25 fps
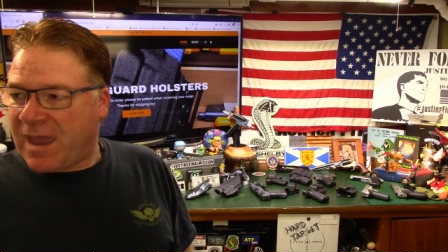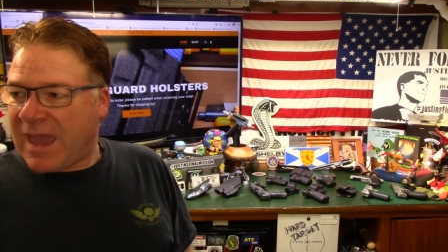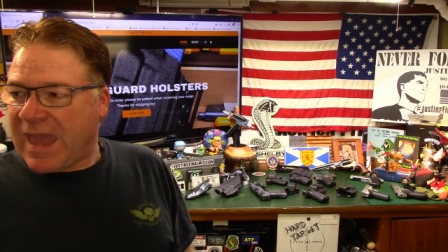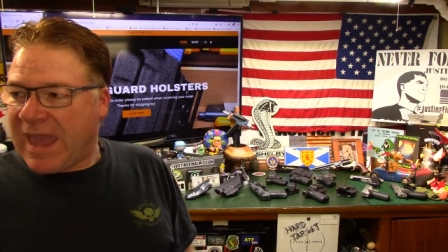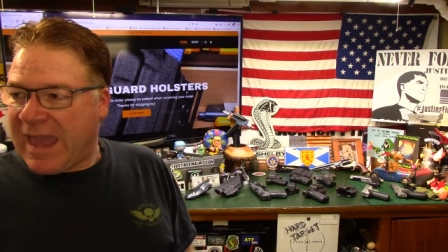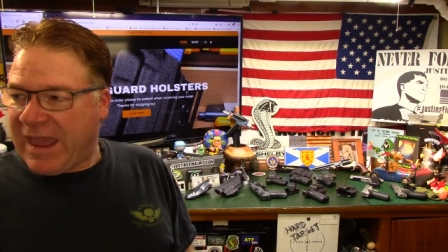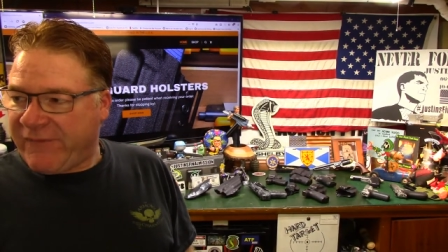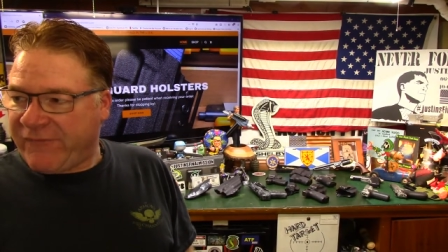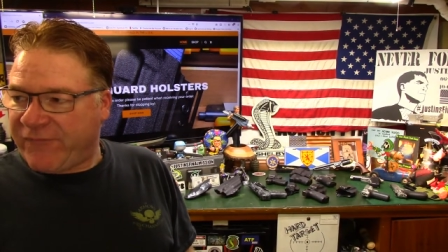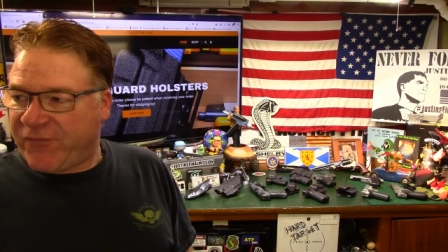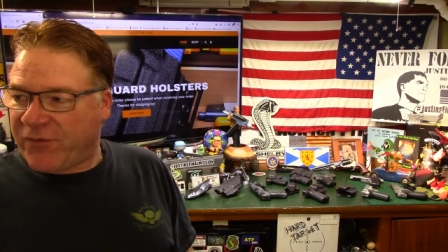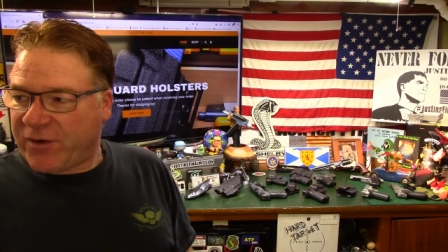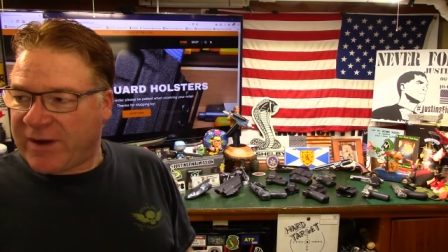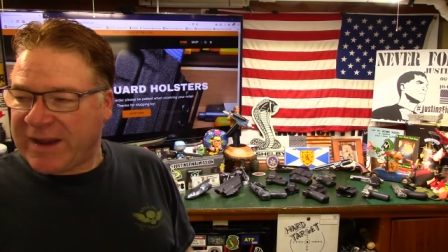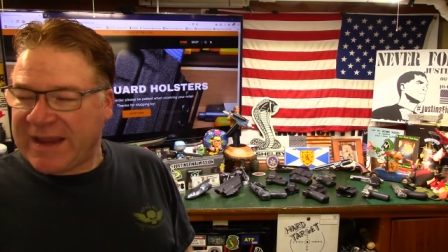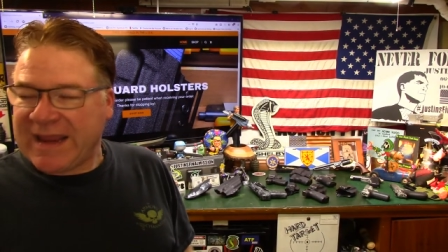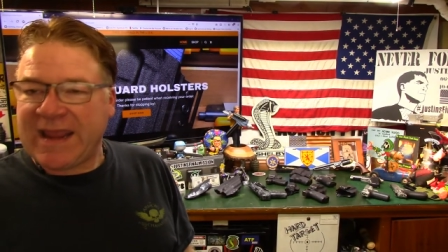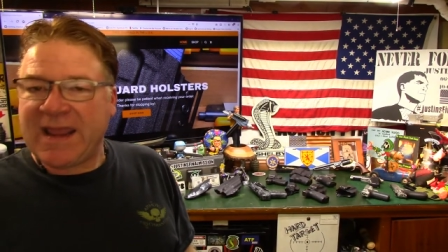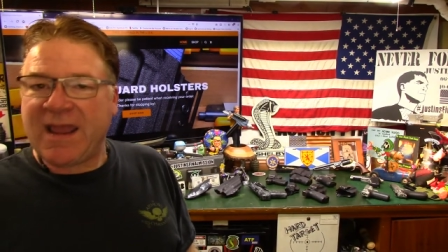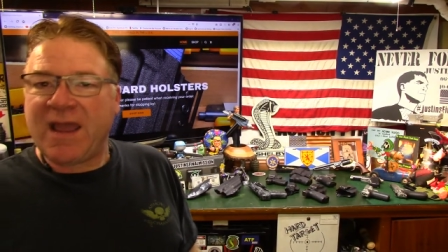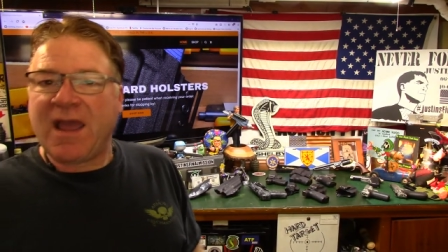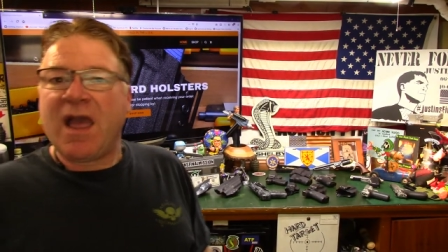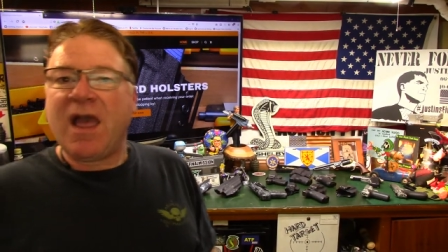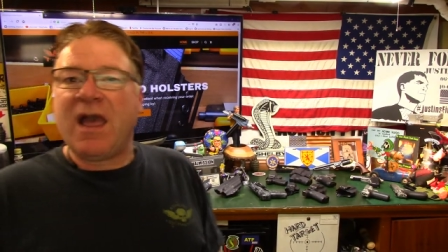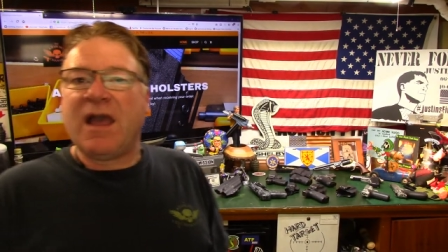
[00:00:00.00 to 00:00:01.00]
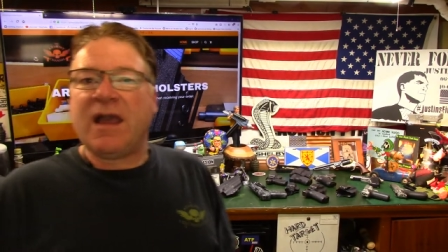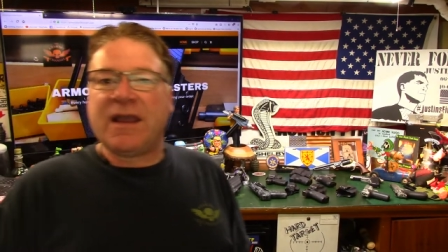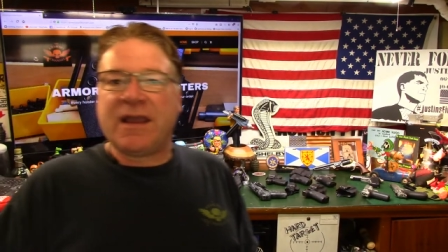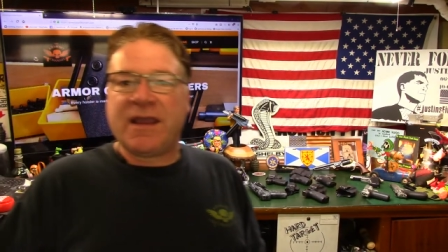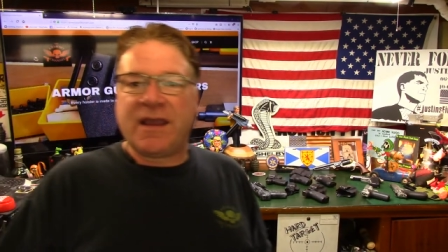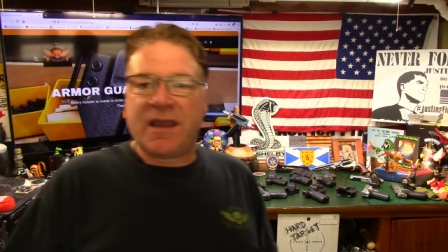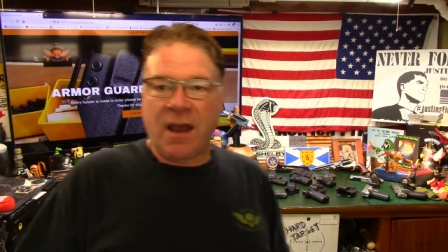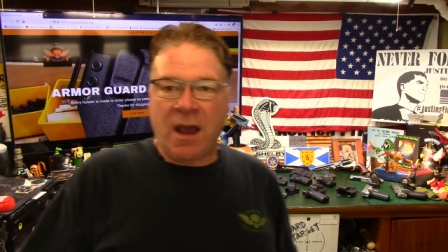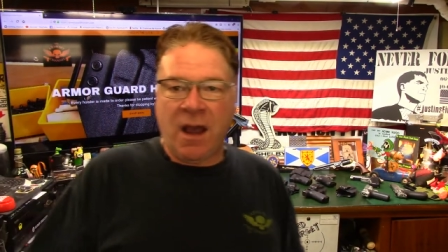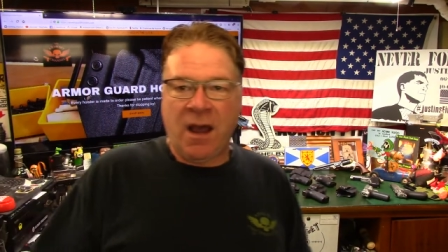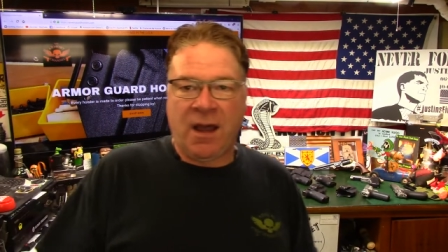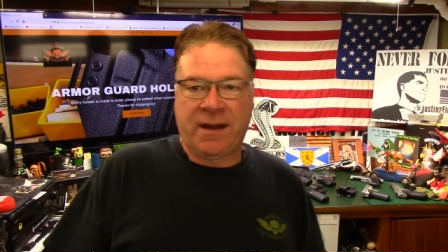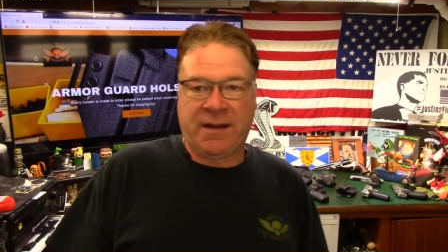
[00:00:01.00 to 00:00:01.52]
every
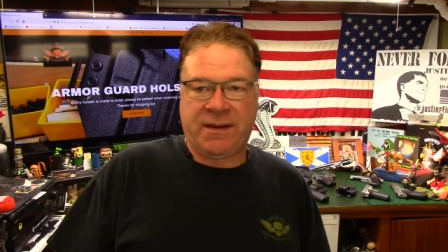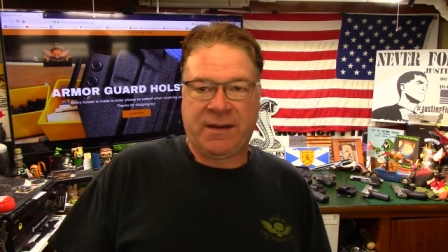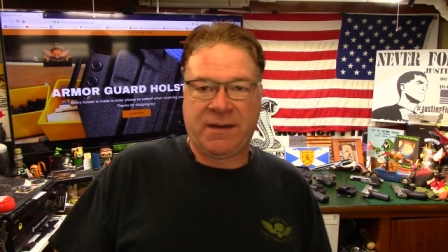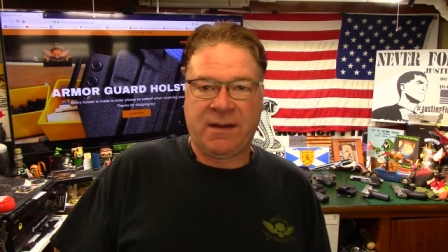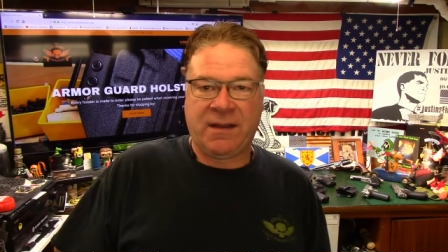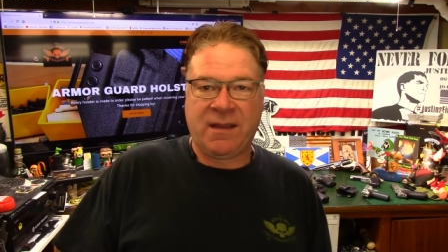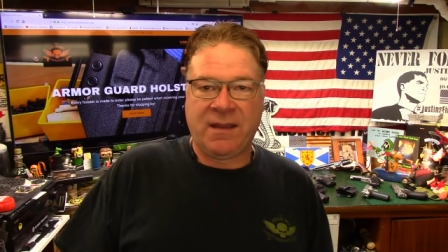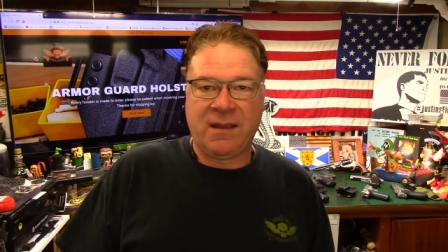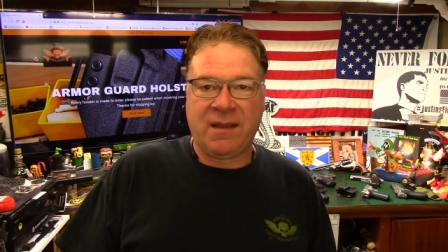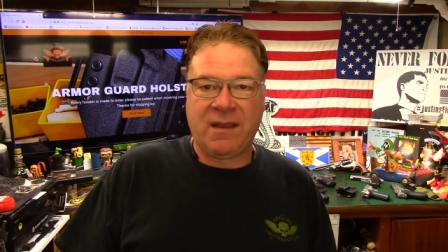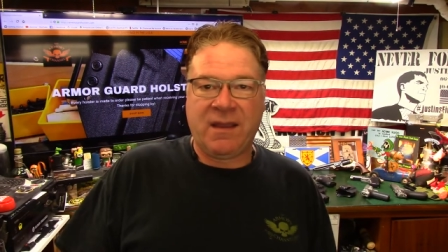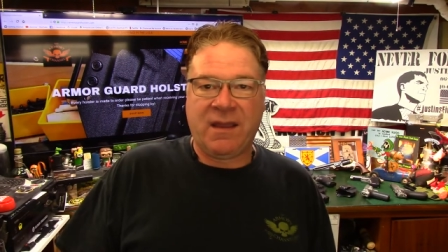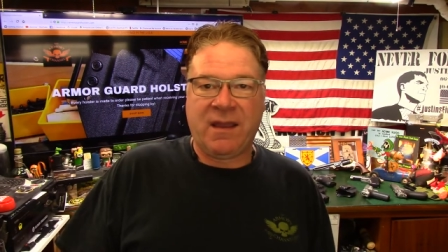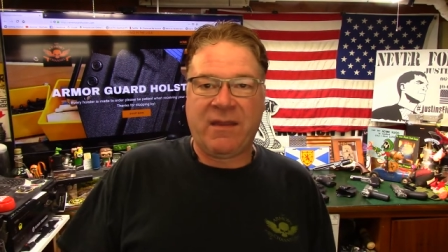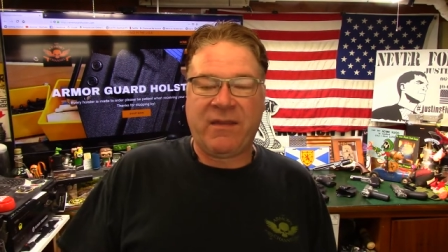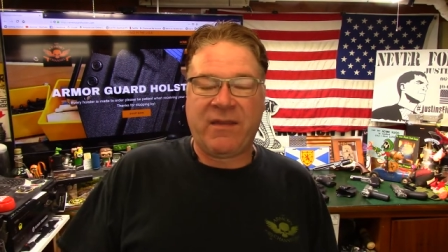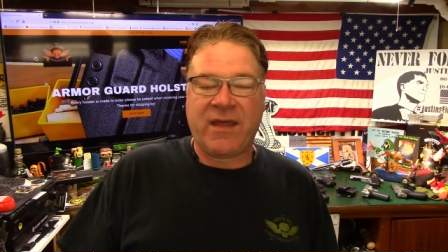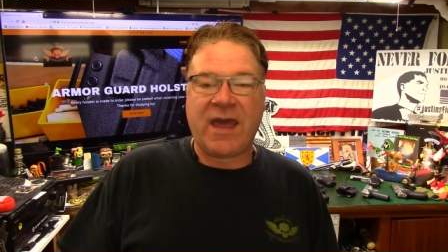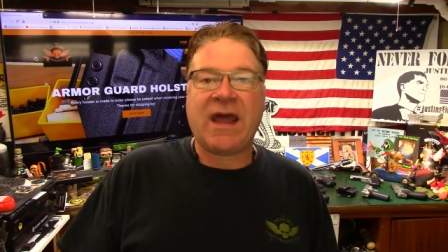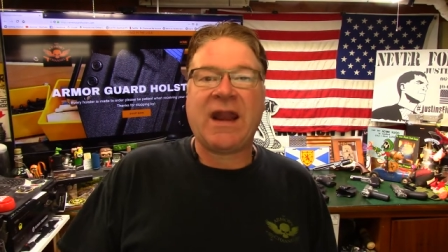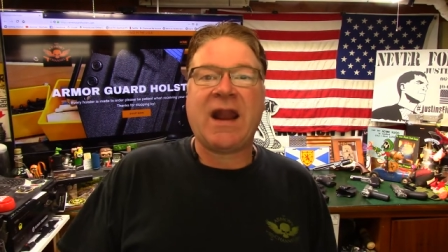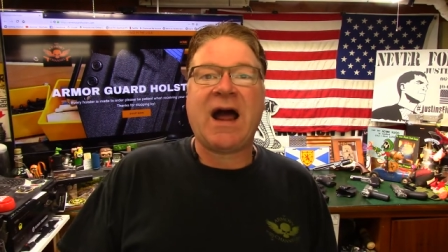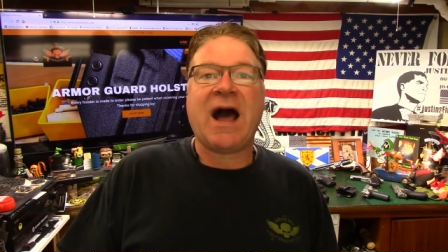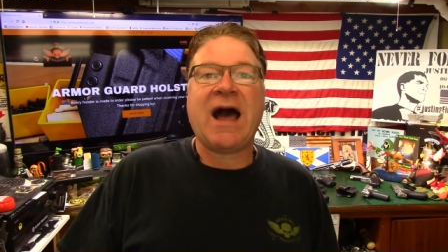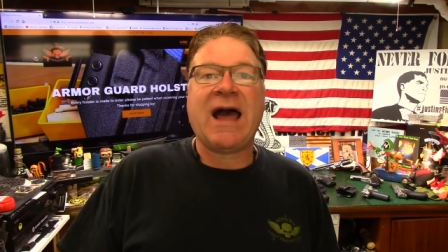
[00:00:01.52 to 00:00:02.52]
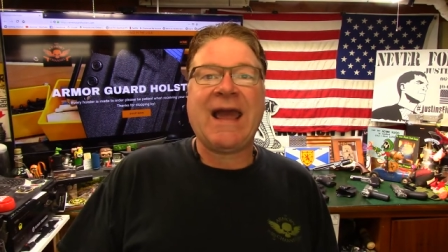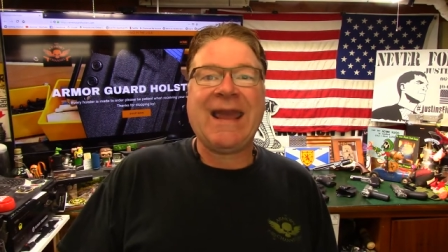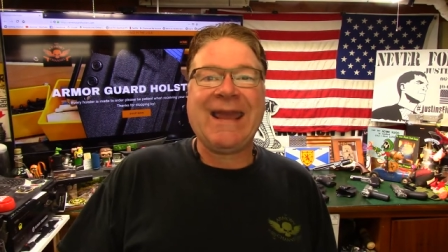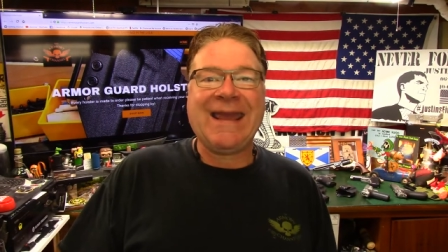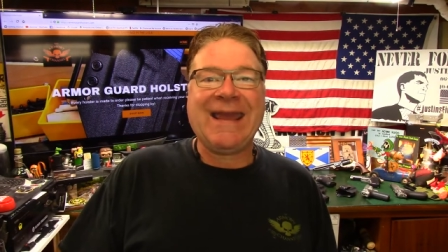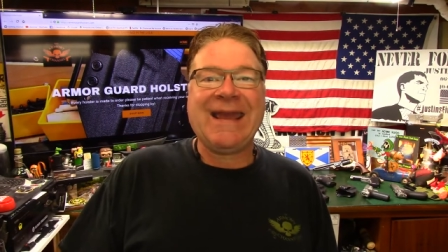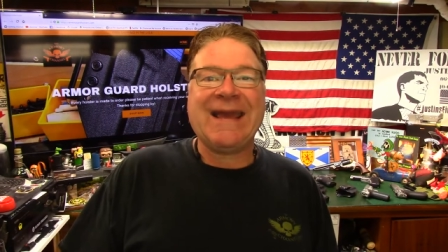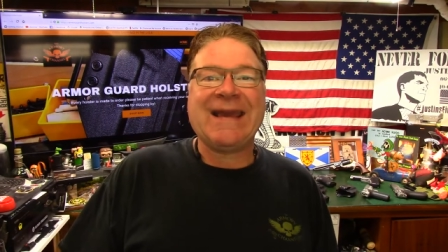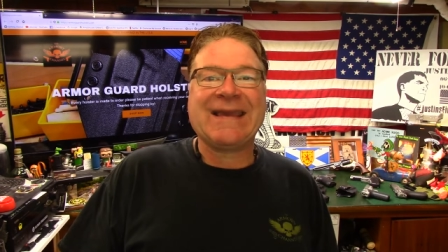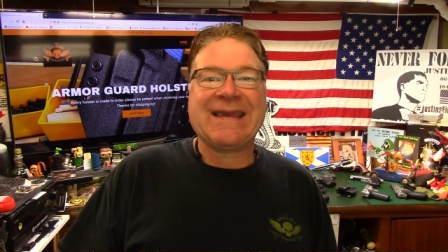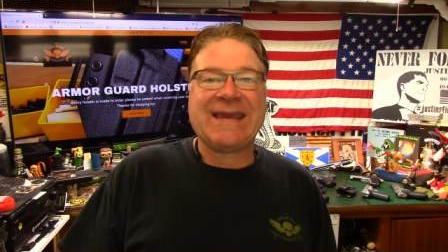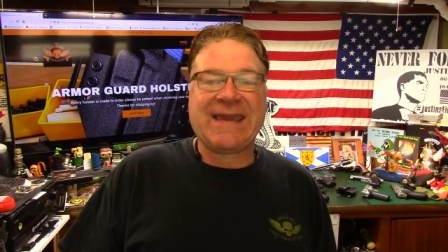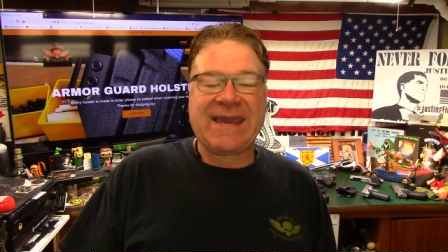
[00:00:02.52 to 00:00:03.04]
gun that
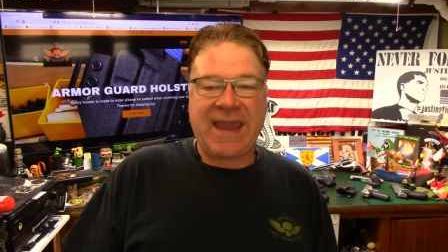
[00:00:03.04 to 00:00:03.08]
I